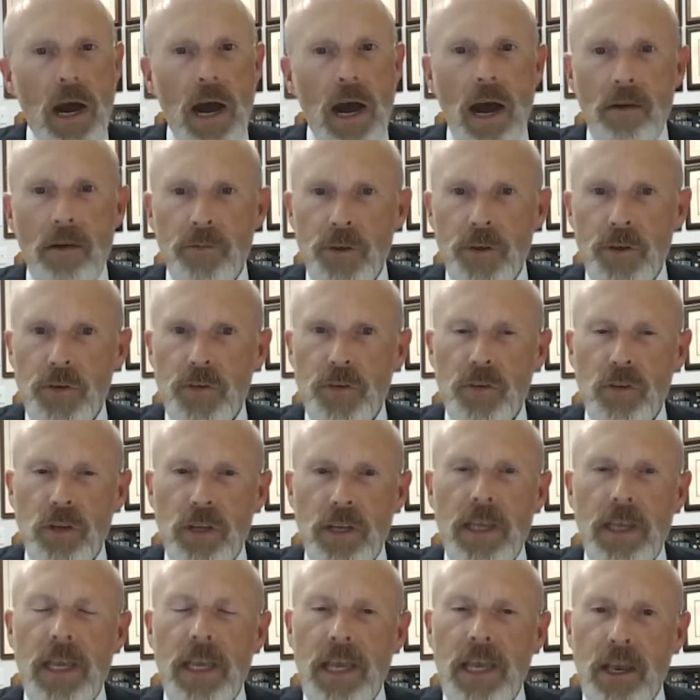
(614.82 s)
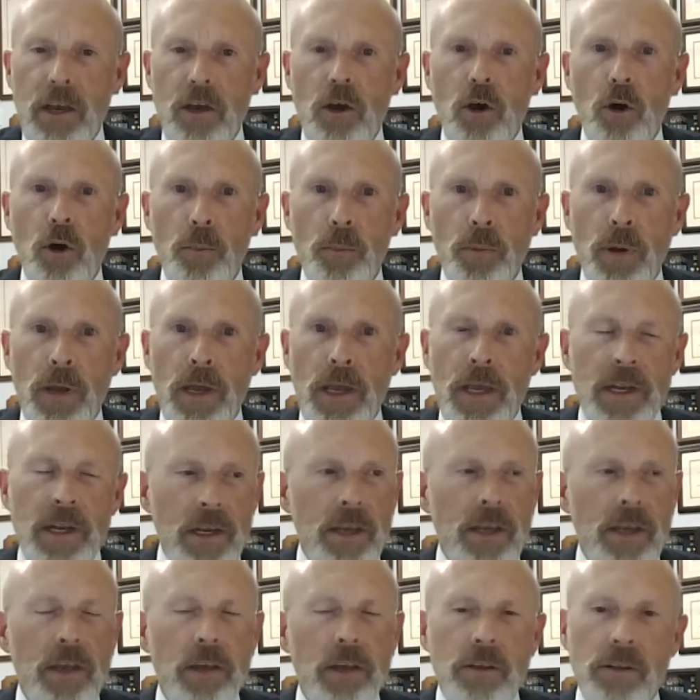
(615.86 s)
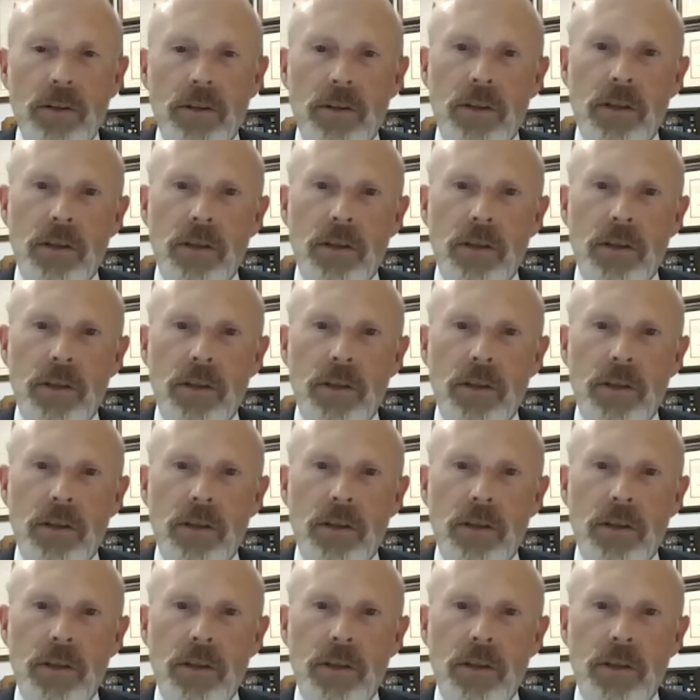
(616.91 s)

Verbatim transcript: obviously inculpating